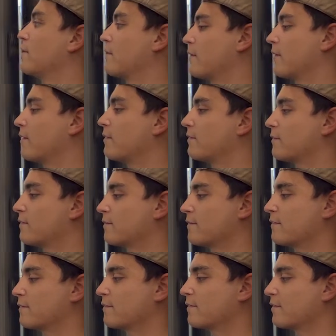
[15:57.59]

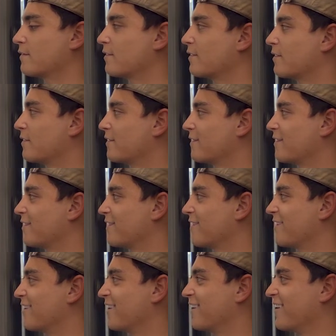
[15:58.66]

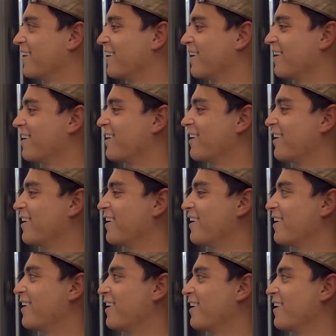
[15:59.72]
The person shown says nothing.